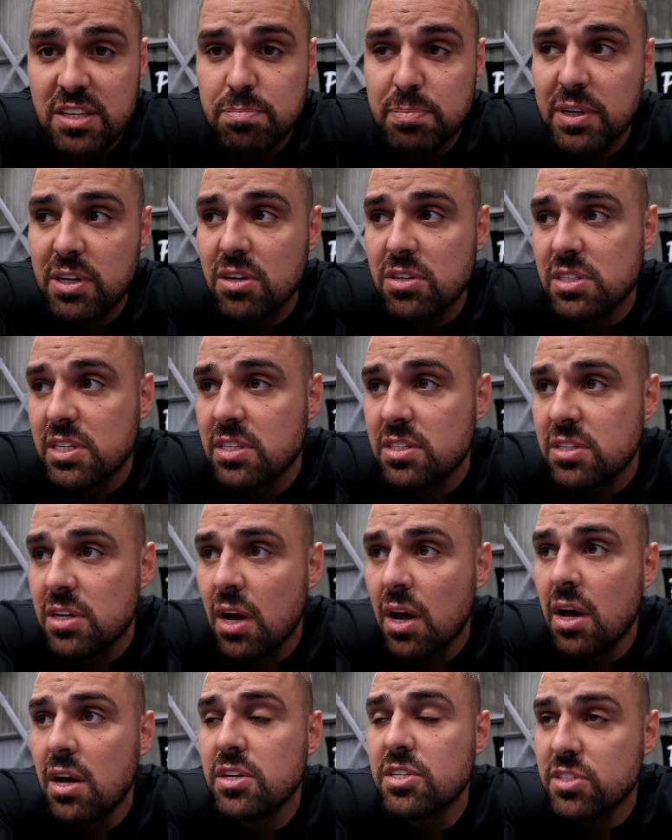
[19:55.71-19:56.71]
because he's
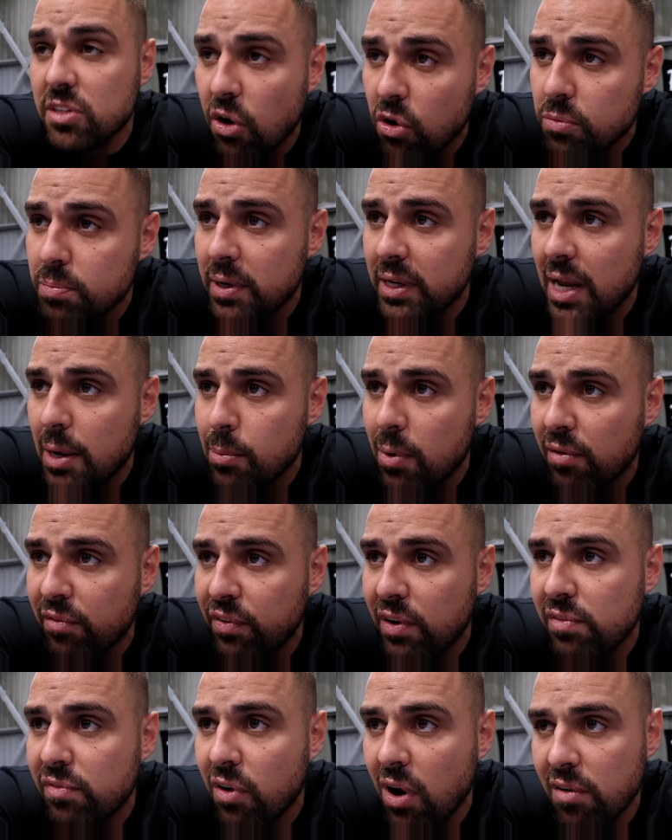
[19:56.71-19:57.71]
sold me an M one
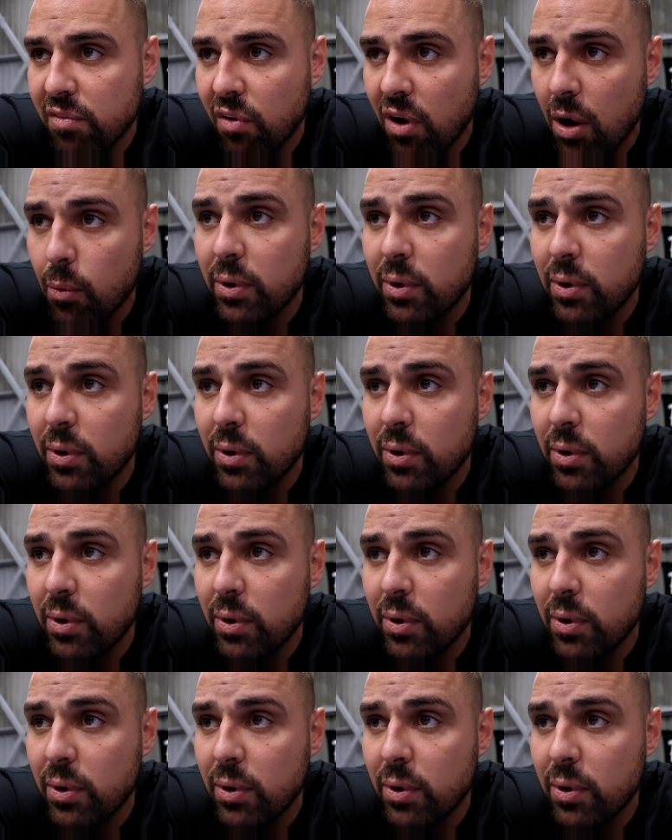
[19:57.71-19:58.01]
thirty-five i.